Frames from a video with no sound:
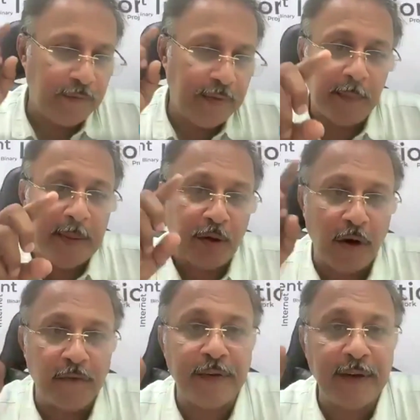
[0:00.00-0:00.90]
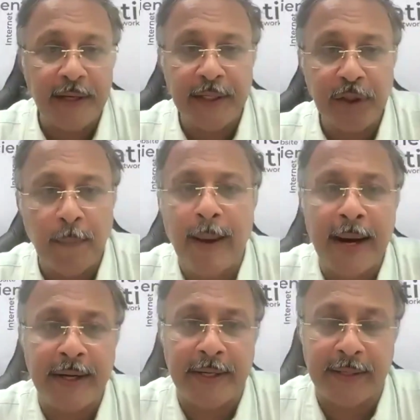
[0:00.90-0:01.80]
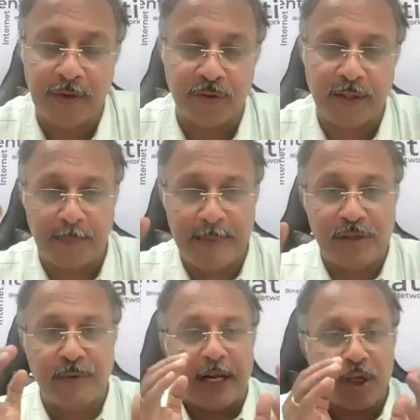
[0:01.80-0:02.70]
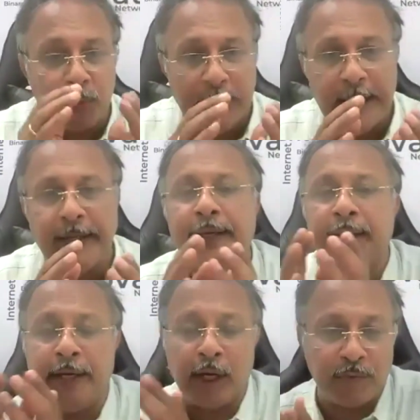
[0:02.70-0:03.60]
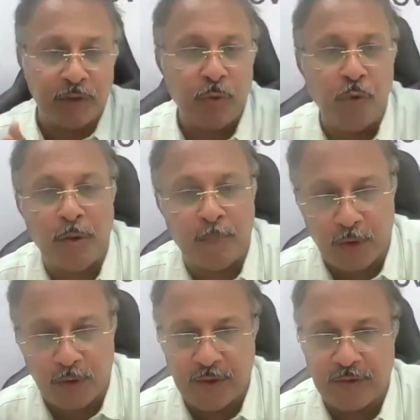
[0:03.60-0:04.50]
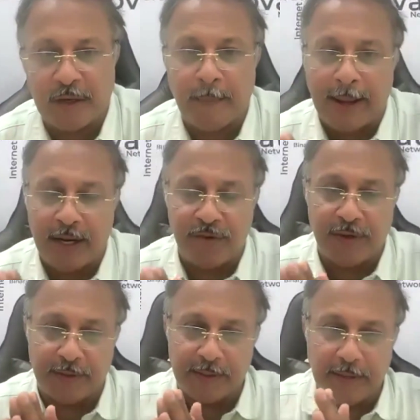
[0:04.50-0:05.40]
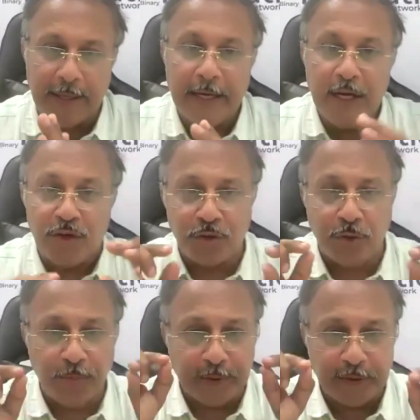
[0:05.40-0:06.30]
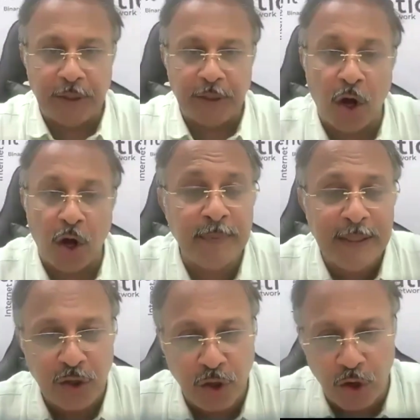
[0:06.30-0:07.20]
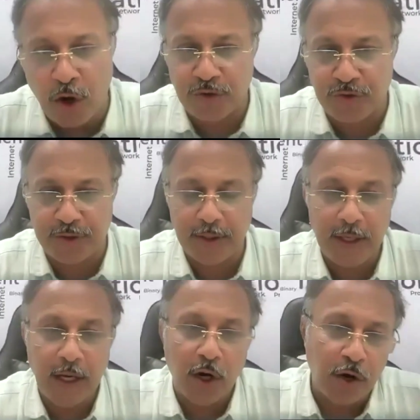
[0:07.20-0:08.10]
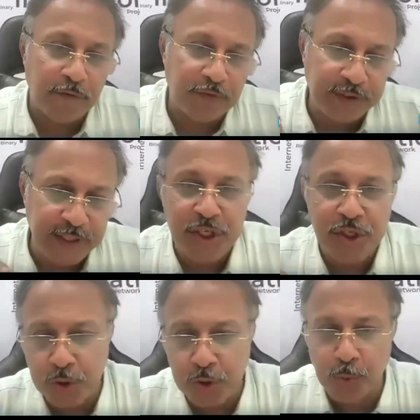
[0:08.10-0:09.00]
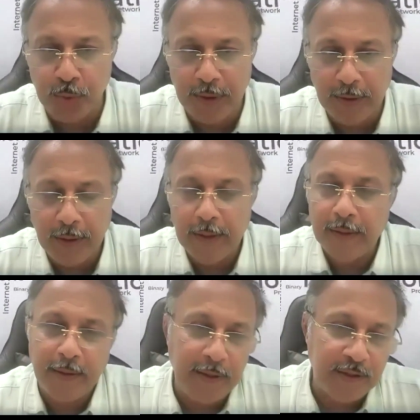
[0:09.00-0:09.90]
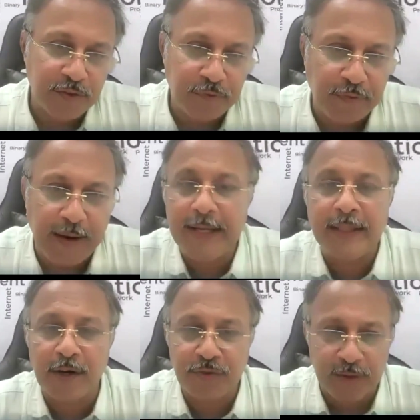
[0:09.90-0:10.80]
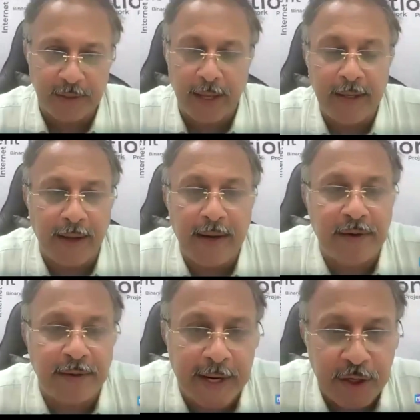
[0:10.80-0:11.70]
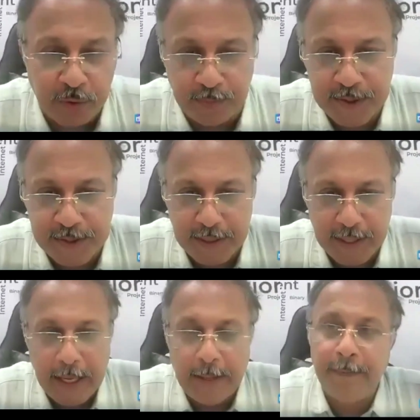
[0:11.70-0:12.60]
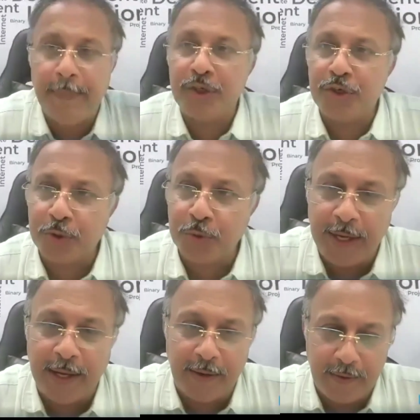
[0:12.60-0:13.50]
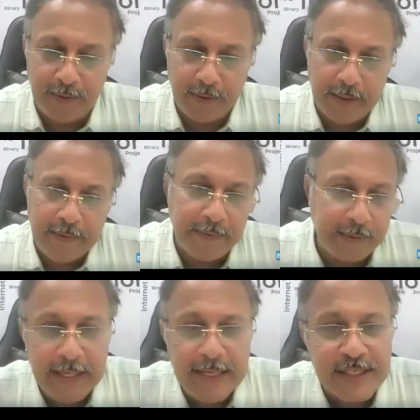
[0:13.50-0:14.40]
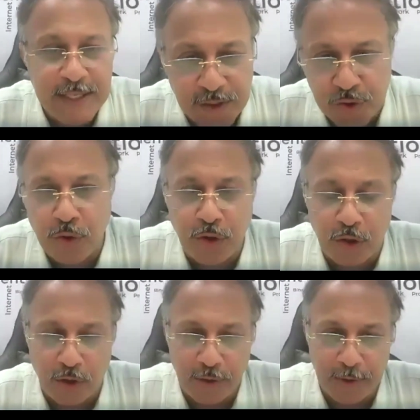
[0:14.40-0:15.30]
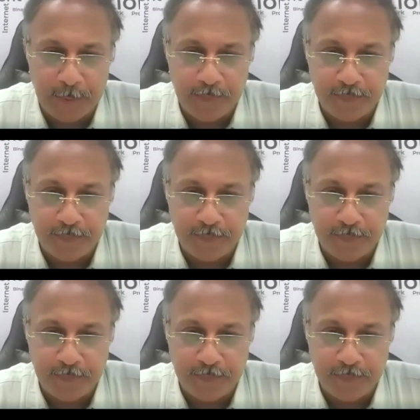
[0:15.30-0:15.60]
We are be configuring your bank details. So that means we are actually taking care of this whole process and managing that. So the normal cost of this tool is 5,999 rupees. But today, till 6 o'clock,